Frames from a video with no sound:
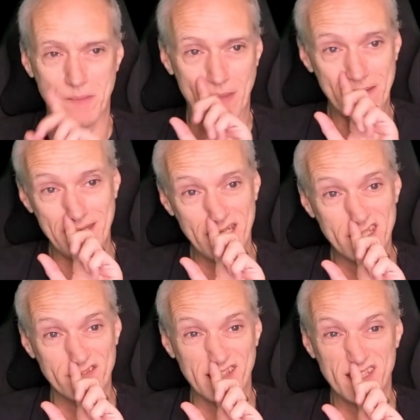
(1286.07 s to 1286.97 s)
By the end
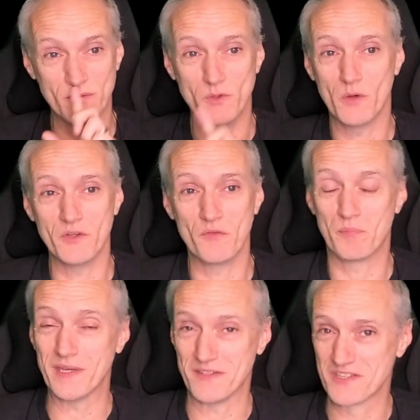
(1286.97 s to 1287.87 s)
of it, you know you've
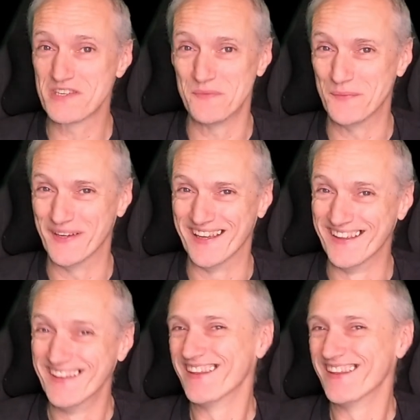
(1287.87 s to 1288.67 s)
been somewhere.